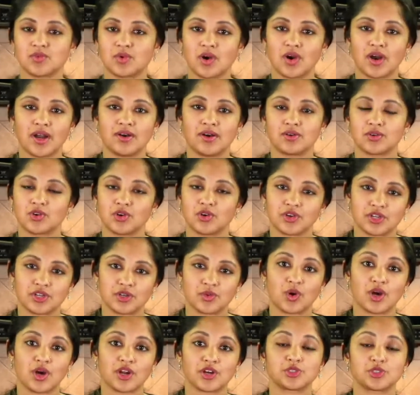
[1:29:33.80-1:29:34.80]

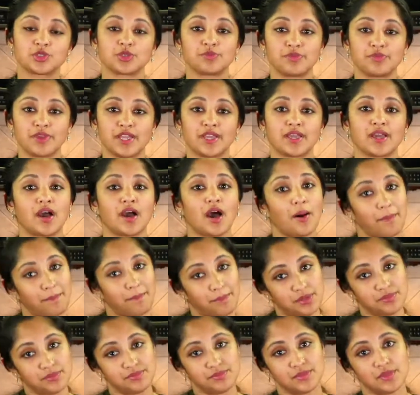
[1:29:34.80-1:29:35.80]
coconut water to make
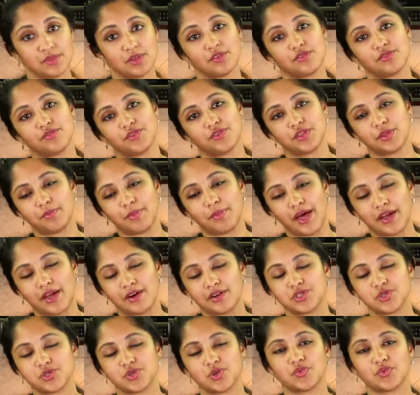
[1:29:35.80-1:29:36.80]
appam for the
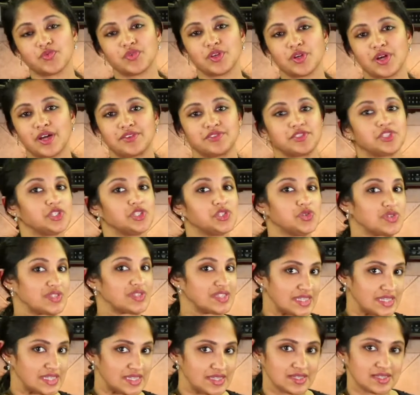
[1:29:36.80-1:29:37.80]
batter, so we don't have to
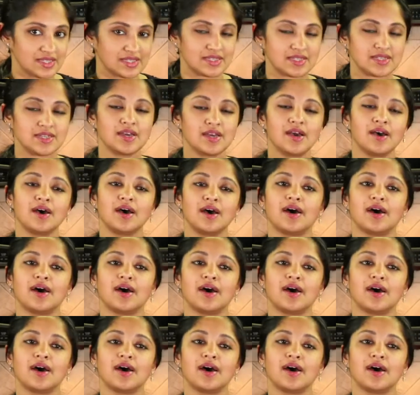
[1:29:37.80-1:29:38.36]
use yeast.